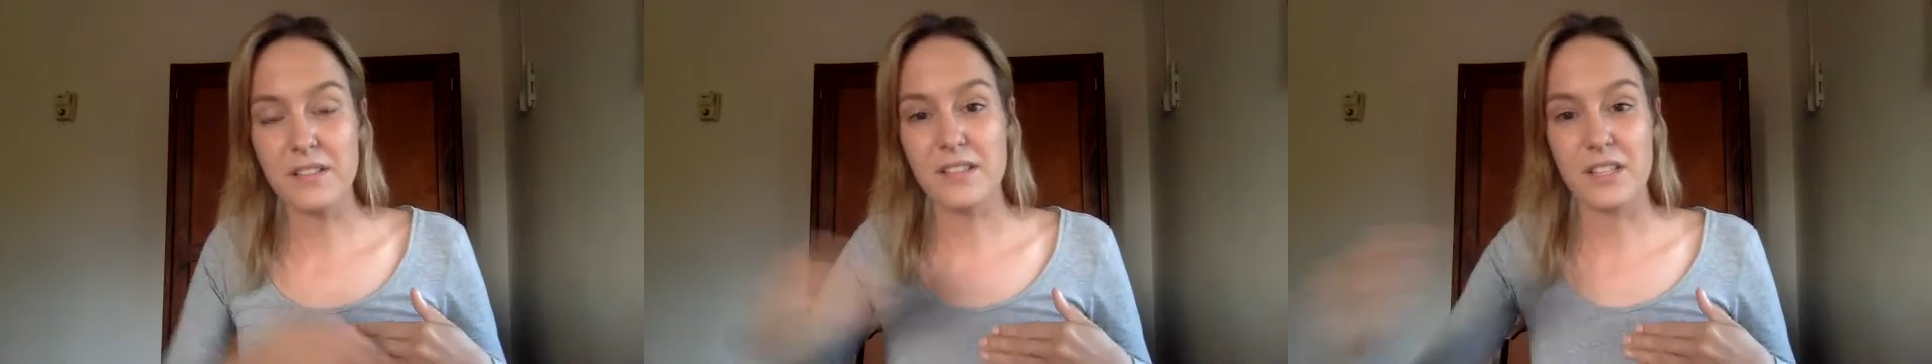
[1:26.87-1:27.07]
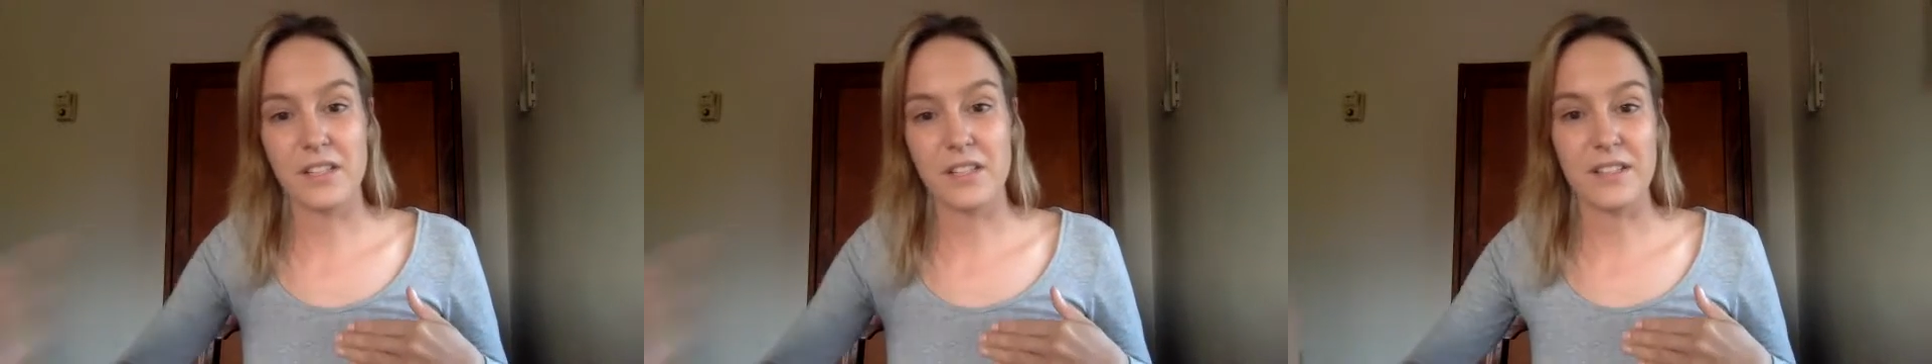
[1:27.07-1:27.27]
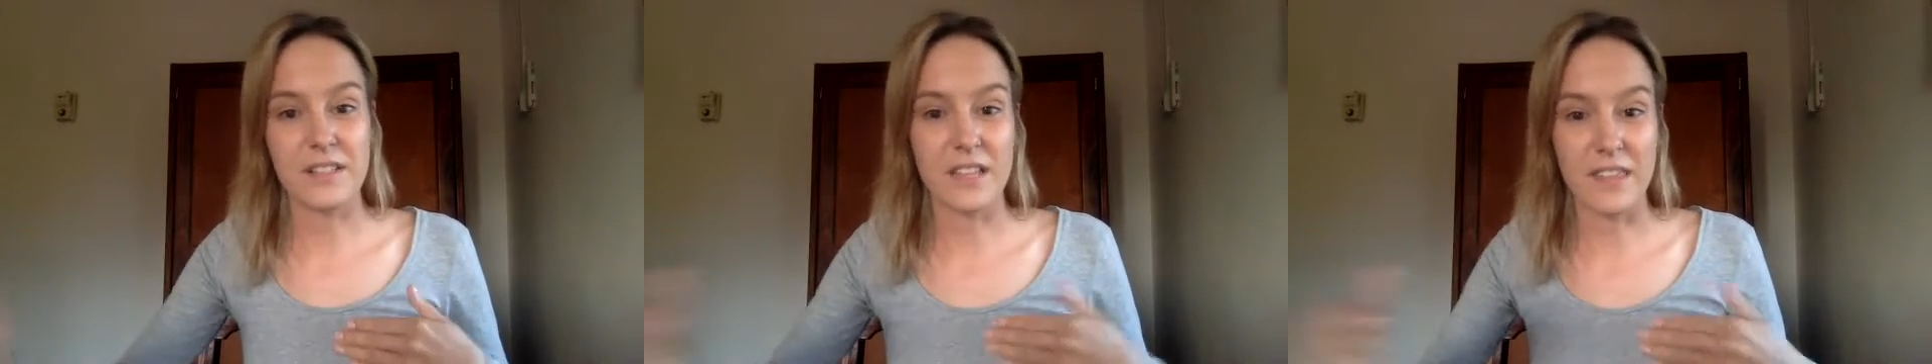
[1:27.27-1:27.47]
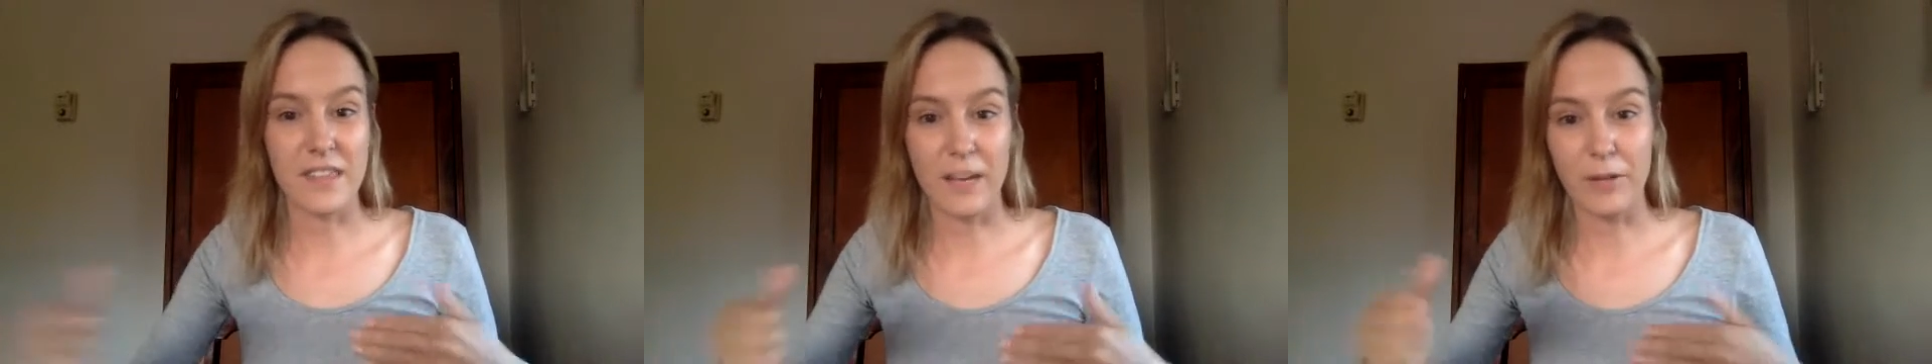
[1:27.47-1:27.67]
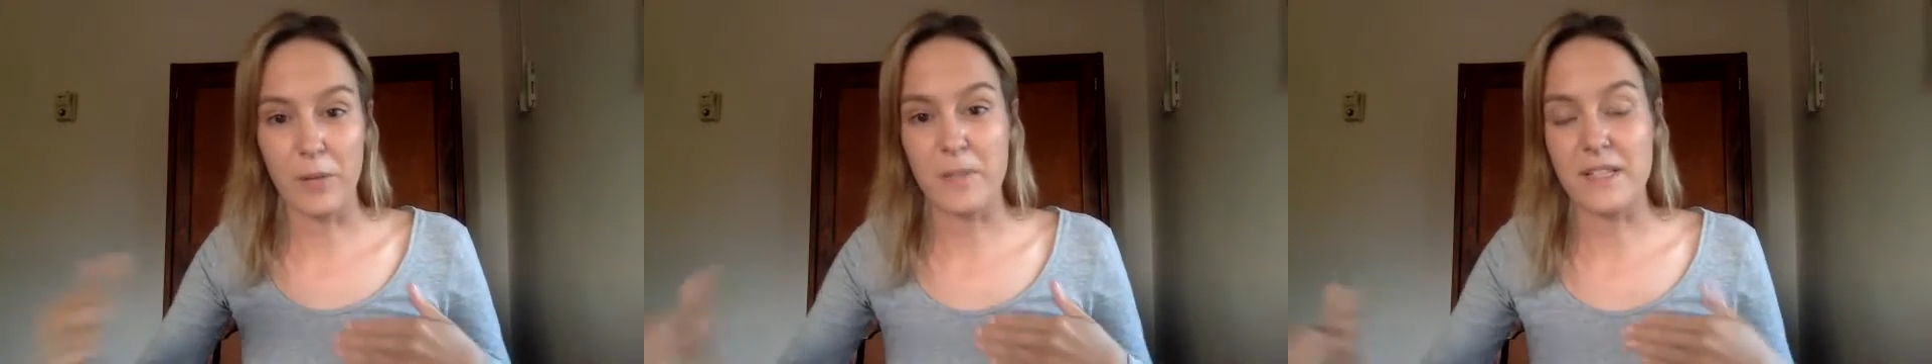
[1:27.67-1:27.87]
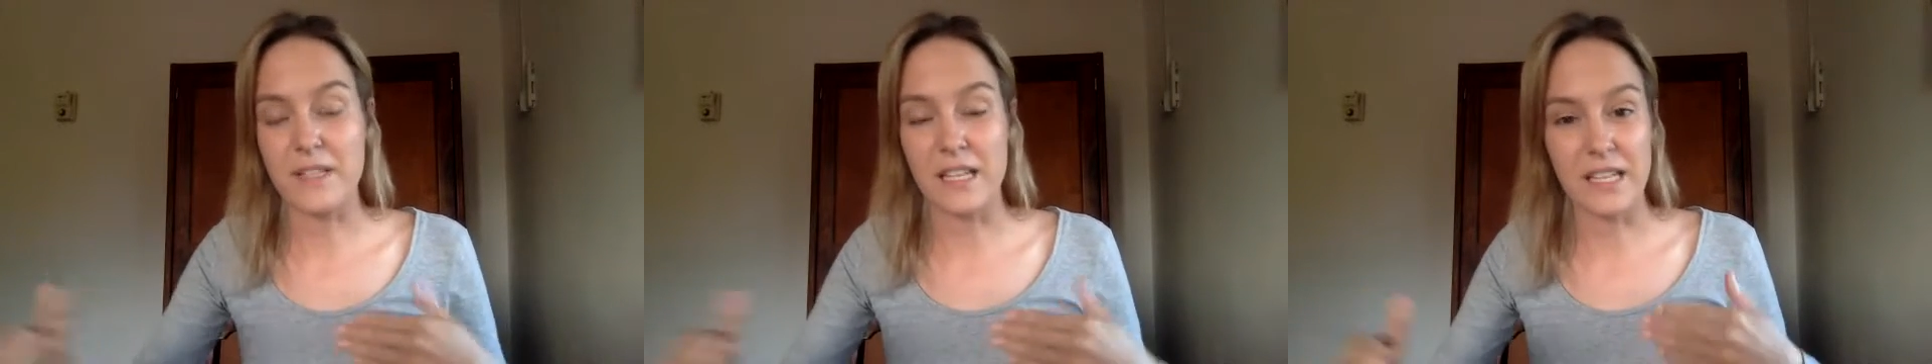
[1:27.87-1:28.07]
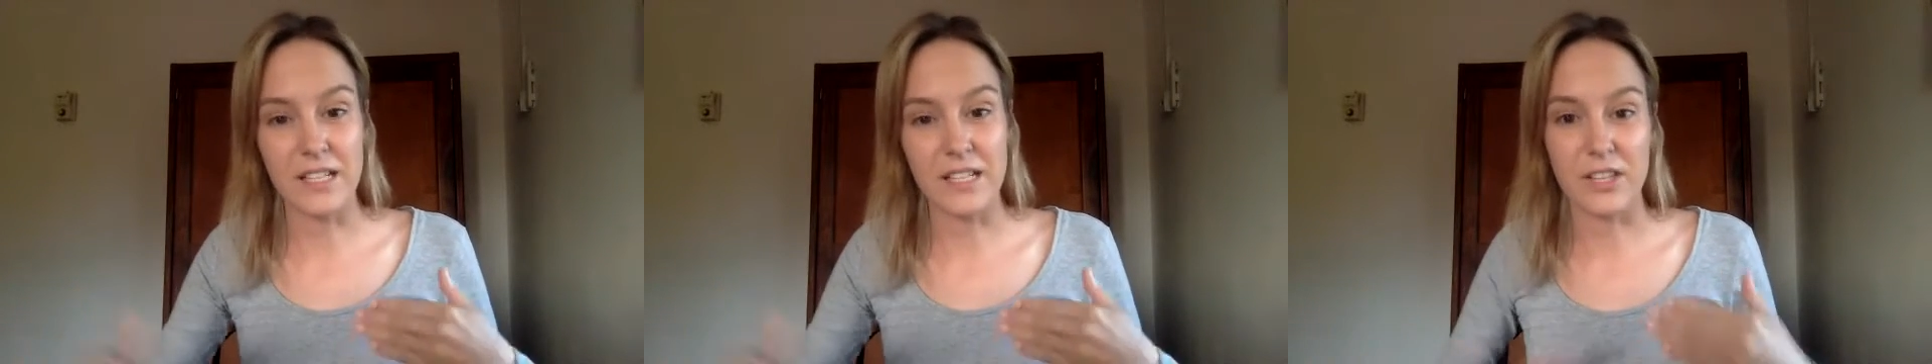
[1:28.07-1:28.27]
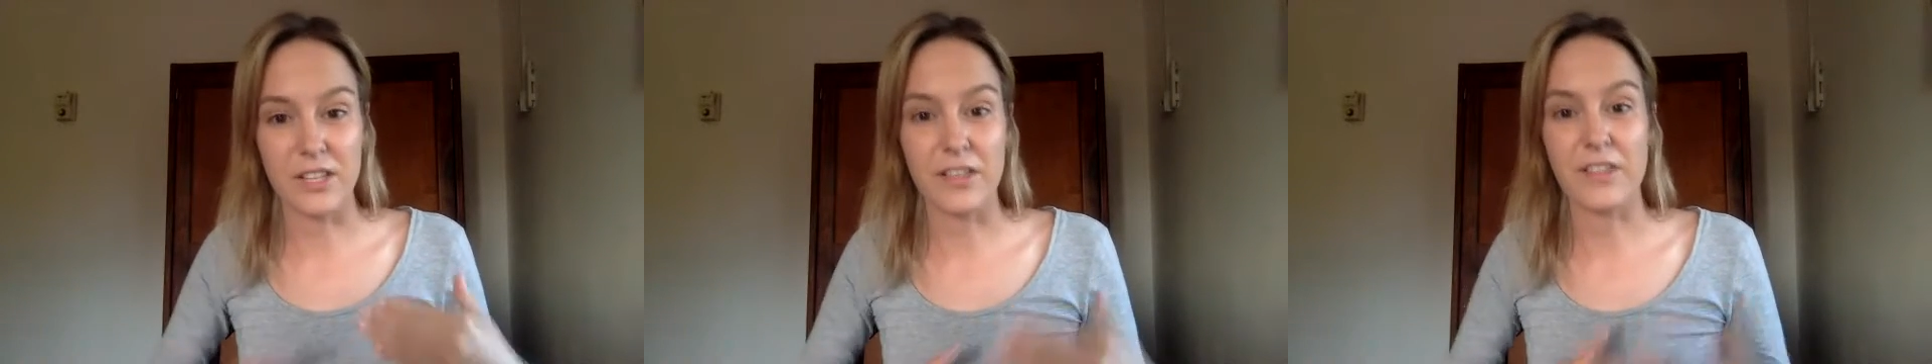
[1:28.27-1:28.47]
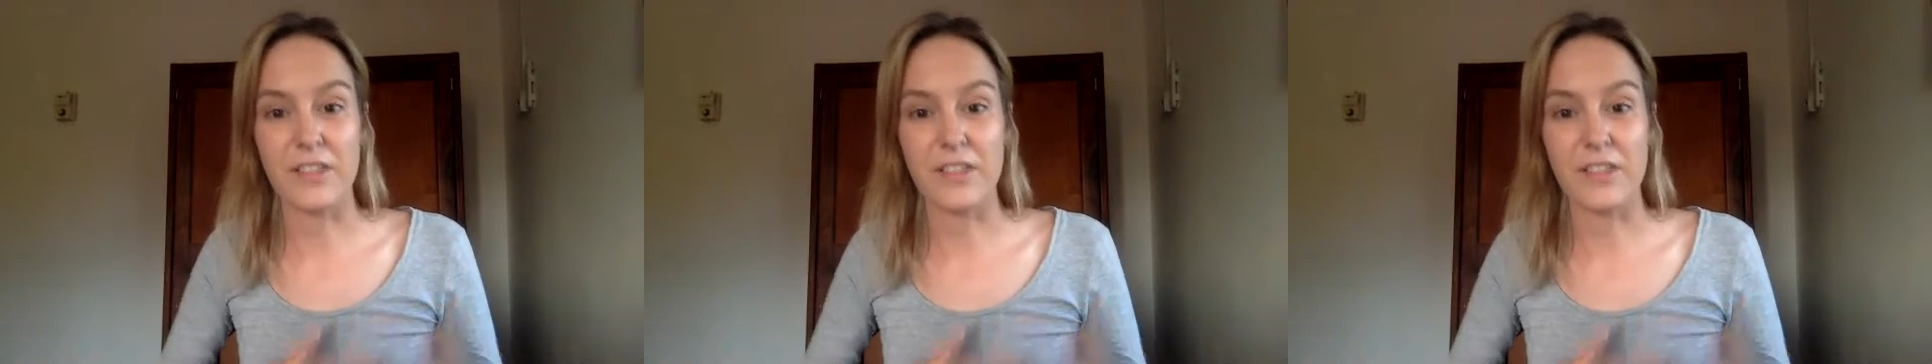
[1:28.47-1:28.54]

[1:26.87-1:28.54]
you can see they're opposite each other.